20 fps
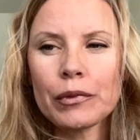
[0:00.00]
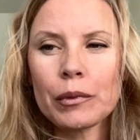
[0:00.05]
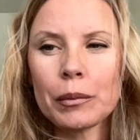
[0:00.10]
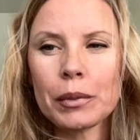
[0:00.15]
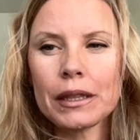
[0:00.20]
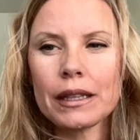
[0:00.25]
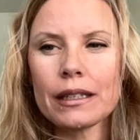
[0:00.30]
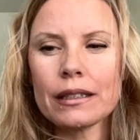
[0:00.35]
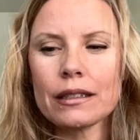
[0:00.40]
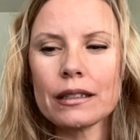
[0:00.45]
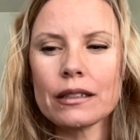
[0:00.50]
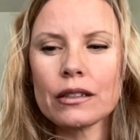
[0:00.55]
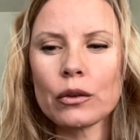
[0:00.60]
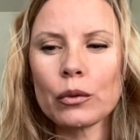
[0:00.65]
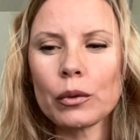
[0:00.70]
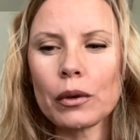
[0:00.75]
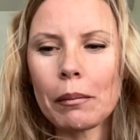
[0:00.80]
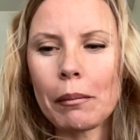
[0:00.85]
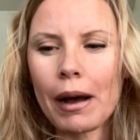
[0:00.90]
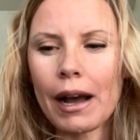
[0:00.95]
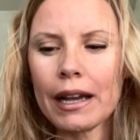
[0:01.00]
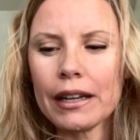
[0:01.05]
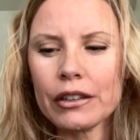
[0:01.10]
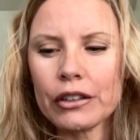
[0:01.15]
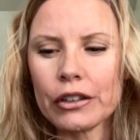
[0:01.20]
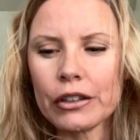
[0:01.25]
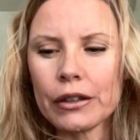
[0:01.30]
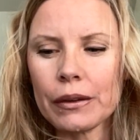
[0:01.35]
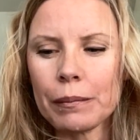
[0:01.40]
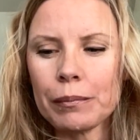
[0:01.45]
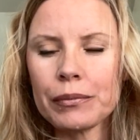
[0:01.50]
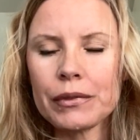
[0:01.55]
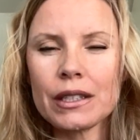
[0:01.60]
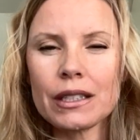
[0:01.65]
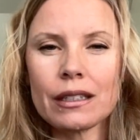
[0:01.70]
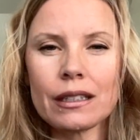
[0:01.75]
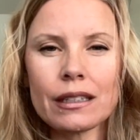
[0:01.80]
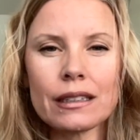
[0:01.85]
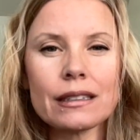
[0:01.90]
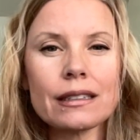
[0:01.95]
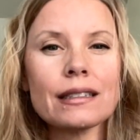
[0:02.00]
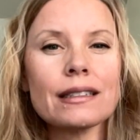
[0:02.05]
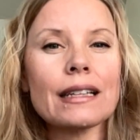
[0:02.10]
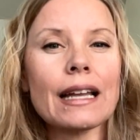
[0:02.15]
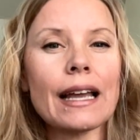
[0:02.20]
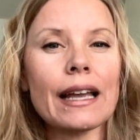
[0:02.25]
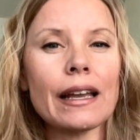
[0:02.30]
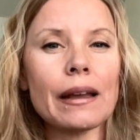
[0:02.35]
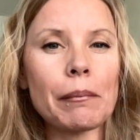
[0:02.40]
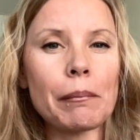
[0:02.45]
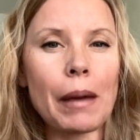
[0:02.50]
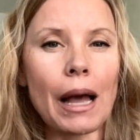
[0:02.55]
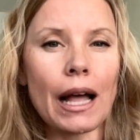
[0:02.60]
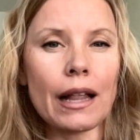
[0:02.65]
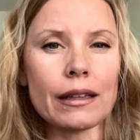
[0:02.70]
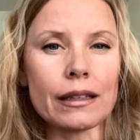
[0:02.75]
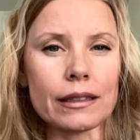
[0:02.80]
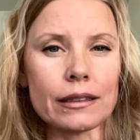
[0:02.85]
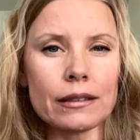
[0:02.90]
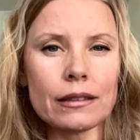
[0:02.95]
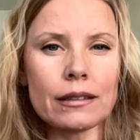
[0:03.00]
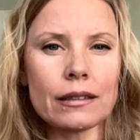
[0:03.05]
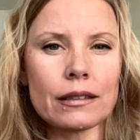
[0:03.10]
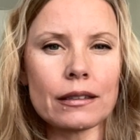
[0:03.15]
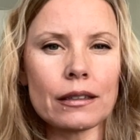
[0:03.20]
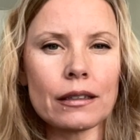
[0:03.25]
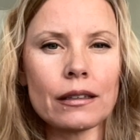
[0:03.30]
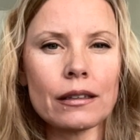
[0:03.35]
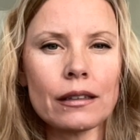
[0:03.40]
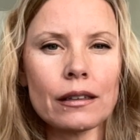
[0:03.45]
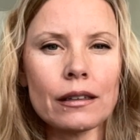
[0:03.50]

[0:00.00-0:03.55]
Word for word: But this is a reminder to stay in balance